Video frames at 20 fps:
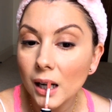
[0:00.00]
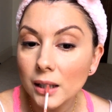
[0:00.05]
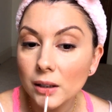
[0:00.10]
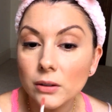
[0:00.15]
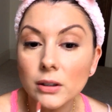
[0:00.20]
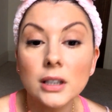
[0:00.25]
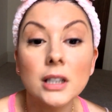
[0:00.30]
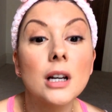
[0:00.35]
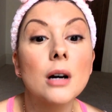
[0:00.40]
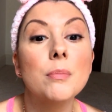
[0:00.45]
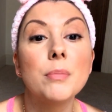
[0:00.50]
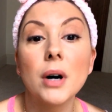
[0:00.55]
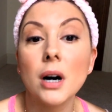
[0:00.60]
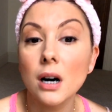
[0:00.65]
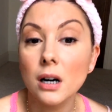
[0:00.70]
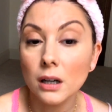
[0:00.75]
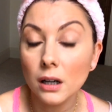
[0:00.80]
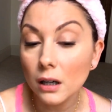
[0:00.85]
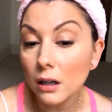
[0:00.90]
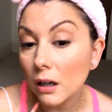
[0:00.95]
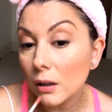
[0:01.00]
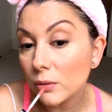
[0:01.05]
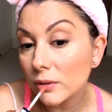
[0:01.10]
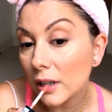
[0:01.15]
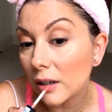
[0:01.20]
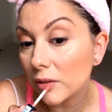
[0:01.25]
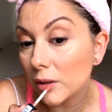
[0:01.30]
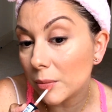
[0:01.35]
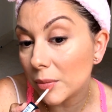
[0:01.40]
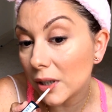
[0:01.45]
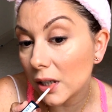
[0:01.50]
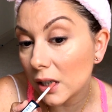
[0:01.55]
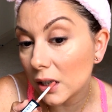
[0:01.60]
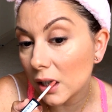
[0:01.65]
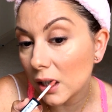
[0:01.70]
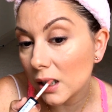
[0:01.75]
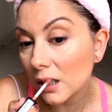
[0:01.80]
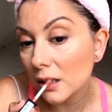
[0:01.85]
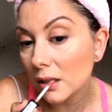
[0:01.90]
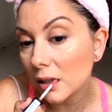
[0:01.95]
You can eat a burger. I was having a
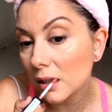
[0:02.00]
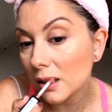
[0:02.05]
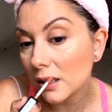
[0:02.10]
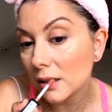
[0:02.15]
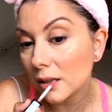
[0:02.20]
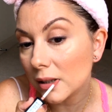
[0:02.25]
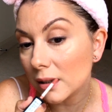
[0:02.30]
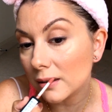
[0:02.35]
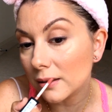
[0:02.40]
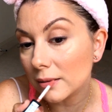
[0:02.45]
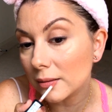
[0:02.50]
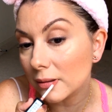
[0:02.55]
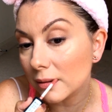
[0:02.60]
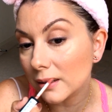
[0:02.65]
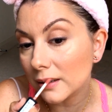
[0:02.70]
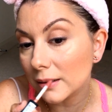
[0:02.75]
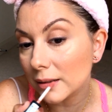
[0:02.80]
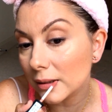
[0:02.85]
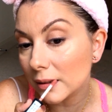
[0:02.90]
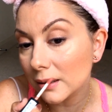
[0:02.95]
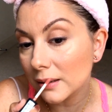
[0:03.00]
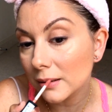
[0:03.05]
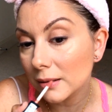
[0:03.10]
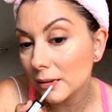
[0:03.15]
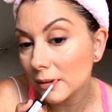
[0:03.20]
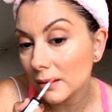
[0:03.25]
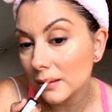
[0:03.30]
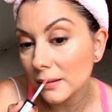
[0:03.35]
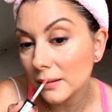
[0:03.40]
burger. As I always do.